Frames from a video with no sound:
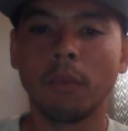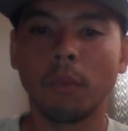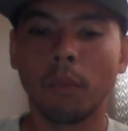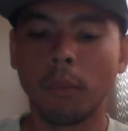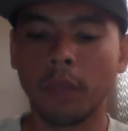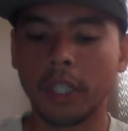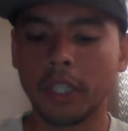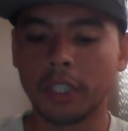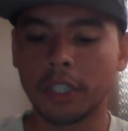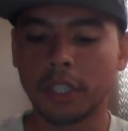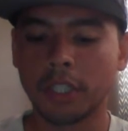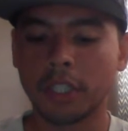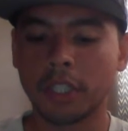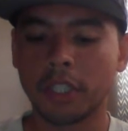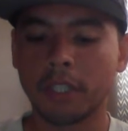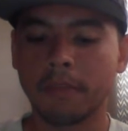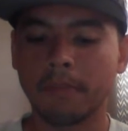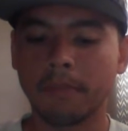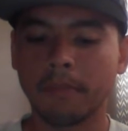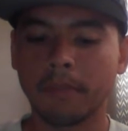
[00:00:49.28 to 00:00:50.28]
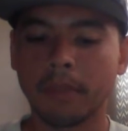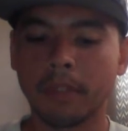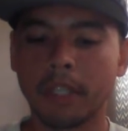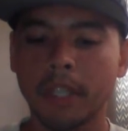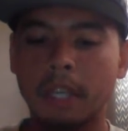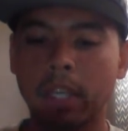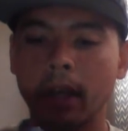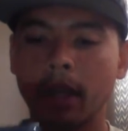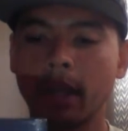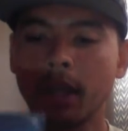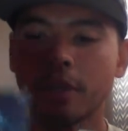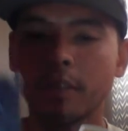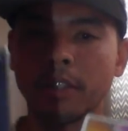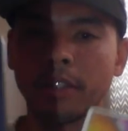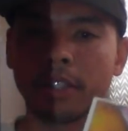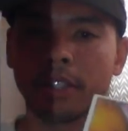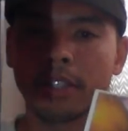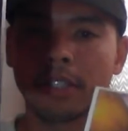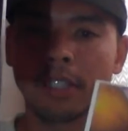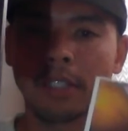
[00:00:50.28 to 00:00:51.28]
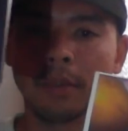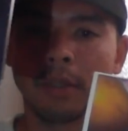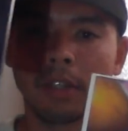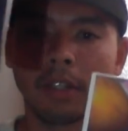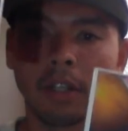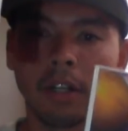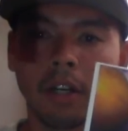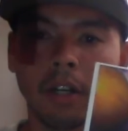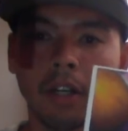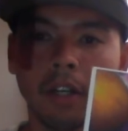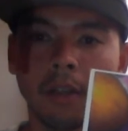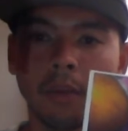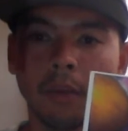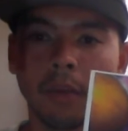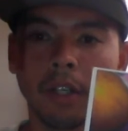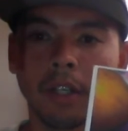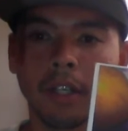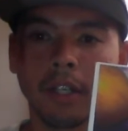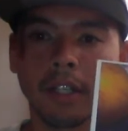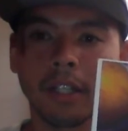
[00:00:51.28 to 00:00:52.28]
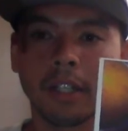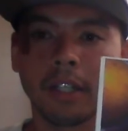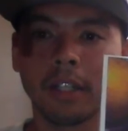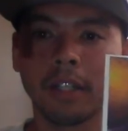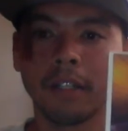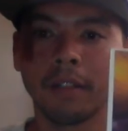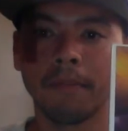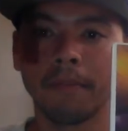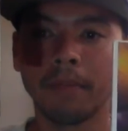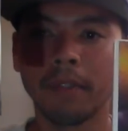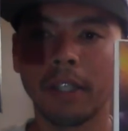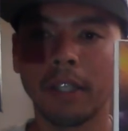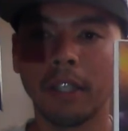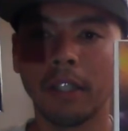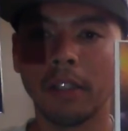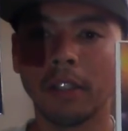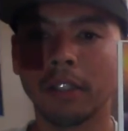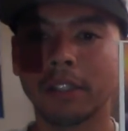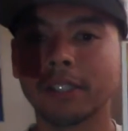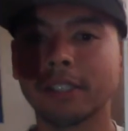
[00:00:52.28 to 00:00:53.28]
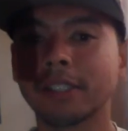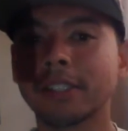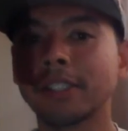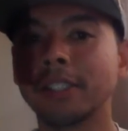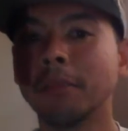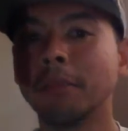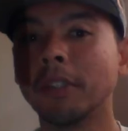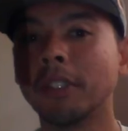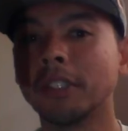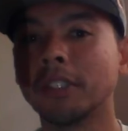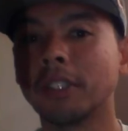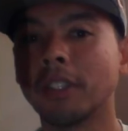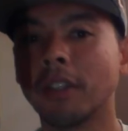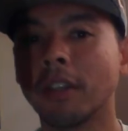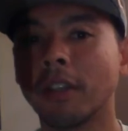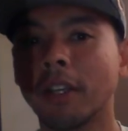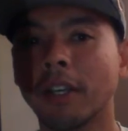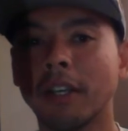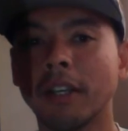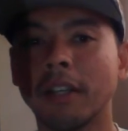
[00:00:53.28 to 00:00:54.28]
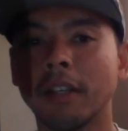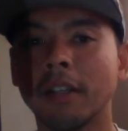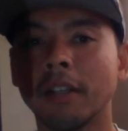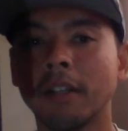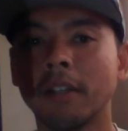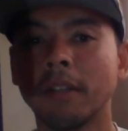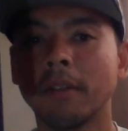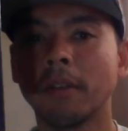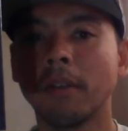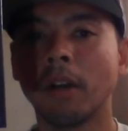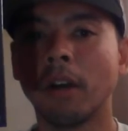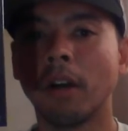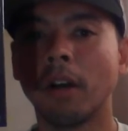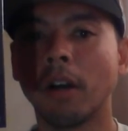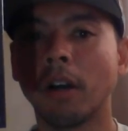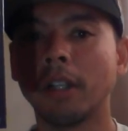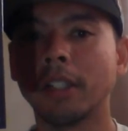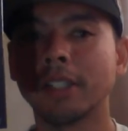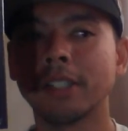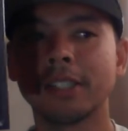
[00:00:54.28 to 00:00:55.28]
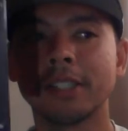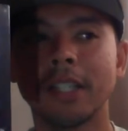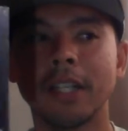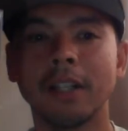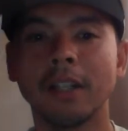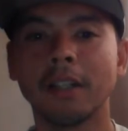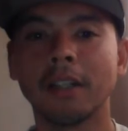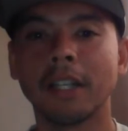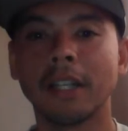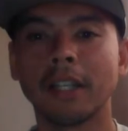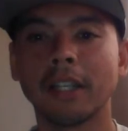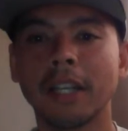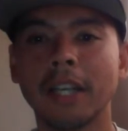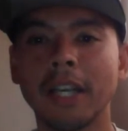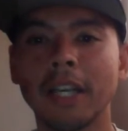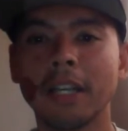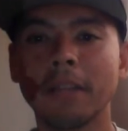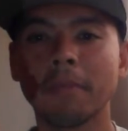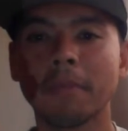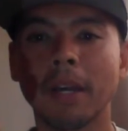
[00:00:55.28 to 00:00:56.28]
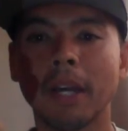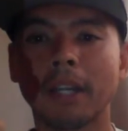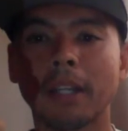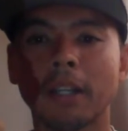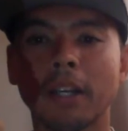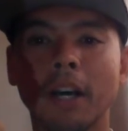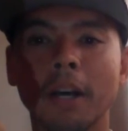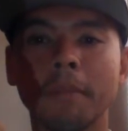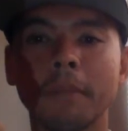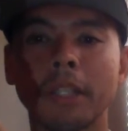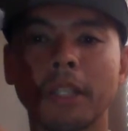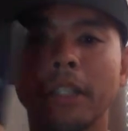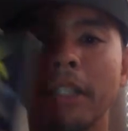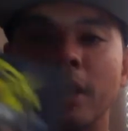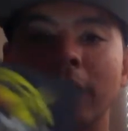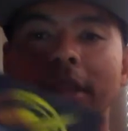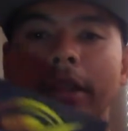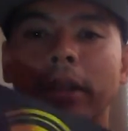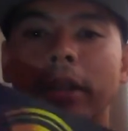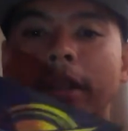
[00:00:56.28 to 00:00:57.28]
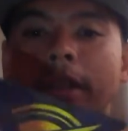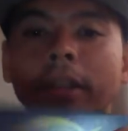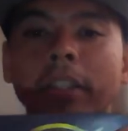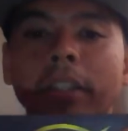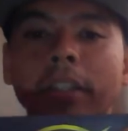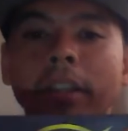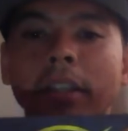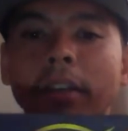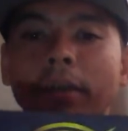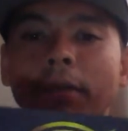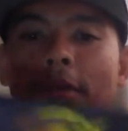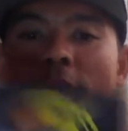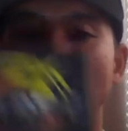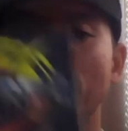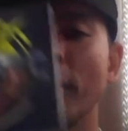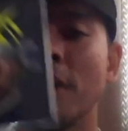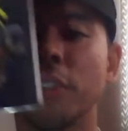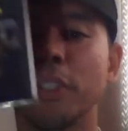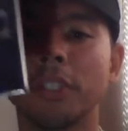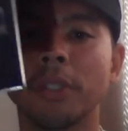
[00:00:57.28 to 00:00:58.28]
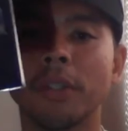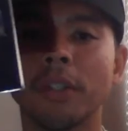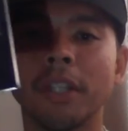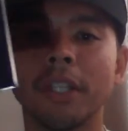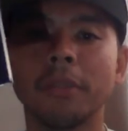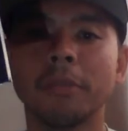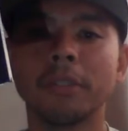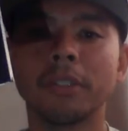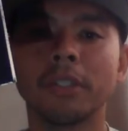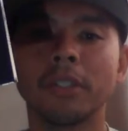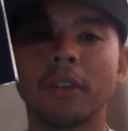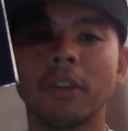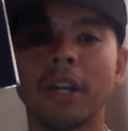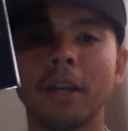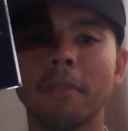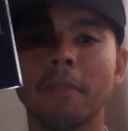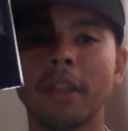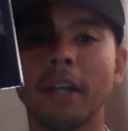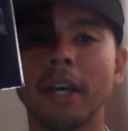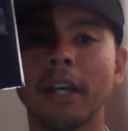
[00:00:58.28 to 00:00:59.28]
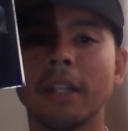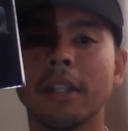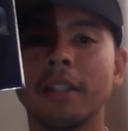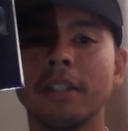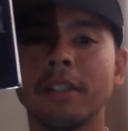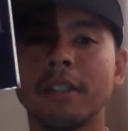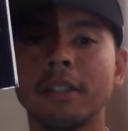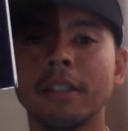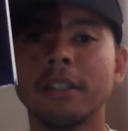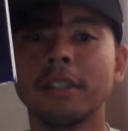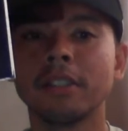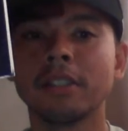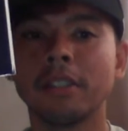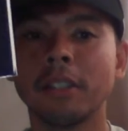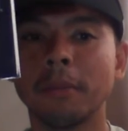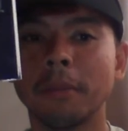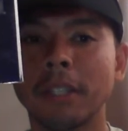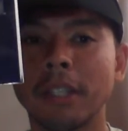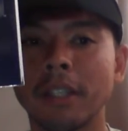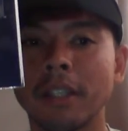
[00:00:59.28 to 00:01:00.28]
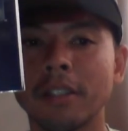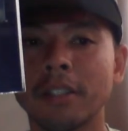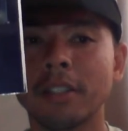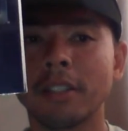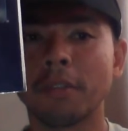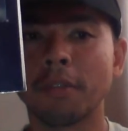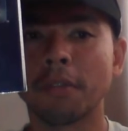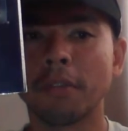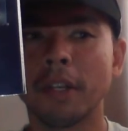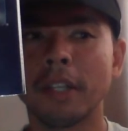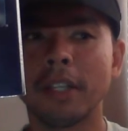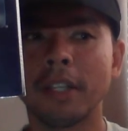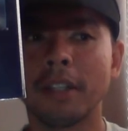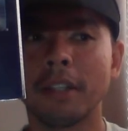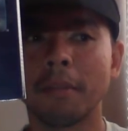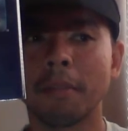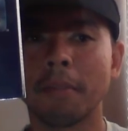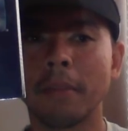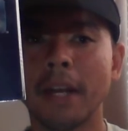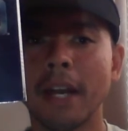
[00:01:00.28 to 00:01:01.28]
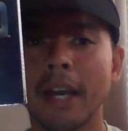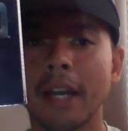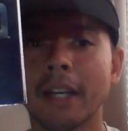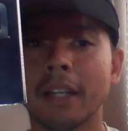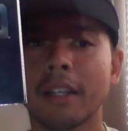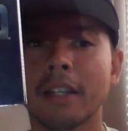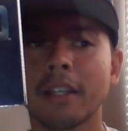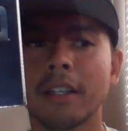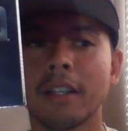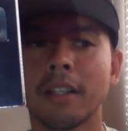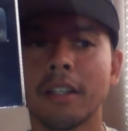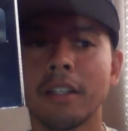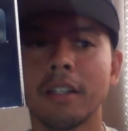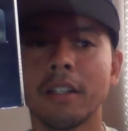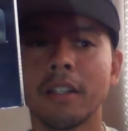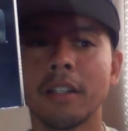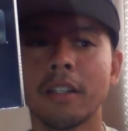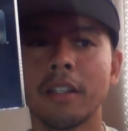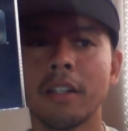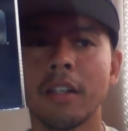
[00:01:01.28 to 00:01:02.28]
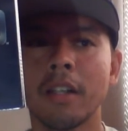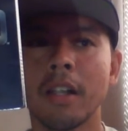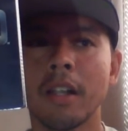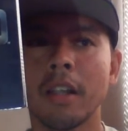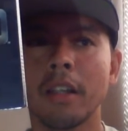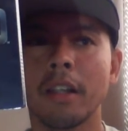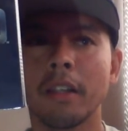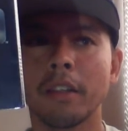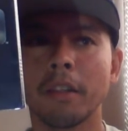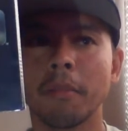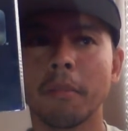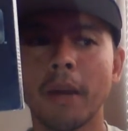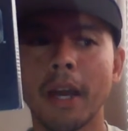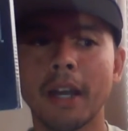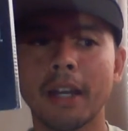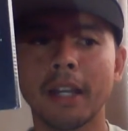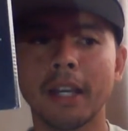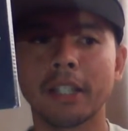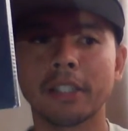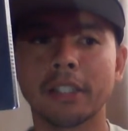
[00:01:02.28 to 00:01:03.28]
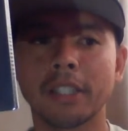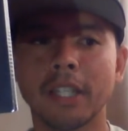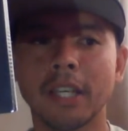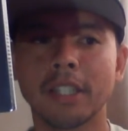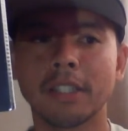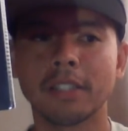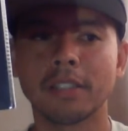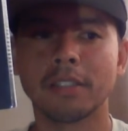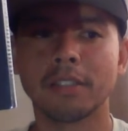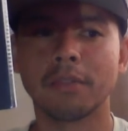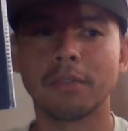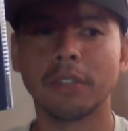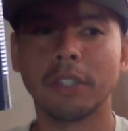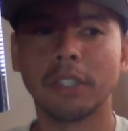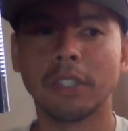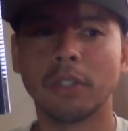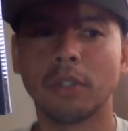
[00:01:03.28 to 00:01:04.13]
which, as you can see with the artwork, looks similar to the art cell that came at Comic-Con for those who were able to grab that. So, I mean, there's the front and the back. Like, the back actually has this really